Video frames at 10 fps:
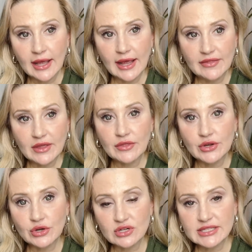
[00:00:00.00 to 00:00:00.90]
and then the
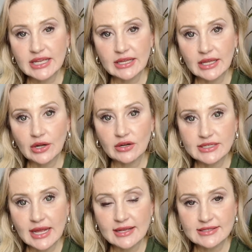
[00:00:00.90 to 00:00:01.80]
nurse can't get her
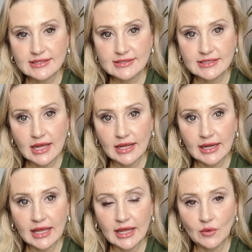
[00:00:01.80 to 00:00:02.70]
tasks done.
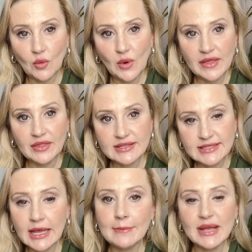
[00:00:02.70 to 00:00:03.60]
And when the
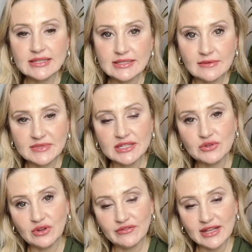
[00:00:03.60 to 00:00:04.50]
CMS comes in
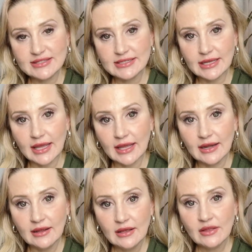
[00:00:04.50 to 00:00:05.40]
to
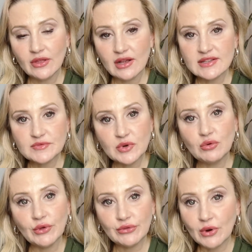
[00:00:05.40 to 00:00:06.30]
investigate, the hospital
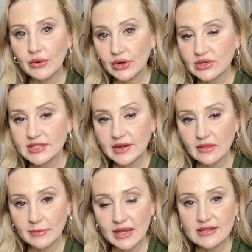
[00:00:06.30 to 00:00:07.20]
will throw a nurse under
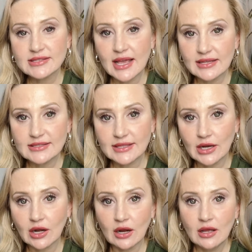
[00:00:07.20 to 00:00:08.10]
the bus as
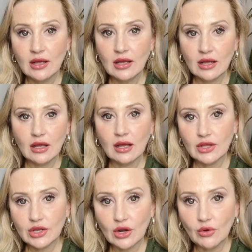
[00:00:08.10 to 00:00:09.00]
their,
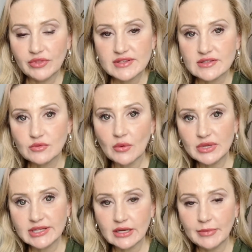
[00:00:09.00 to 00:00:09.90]
this is what
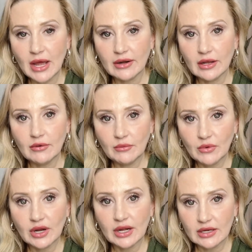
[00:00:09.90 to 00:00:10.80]
we did about it.
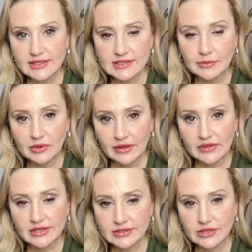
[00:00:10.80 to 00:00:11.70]
We're going to discipline
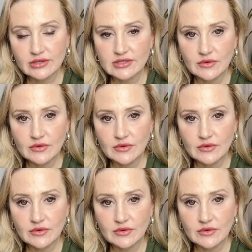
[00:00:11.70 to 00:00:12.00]
this nurse,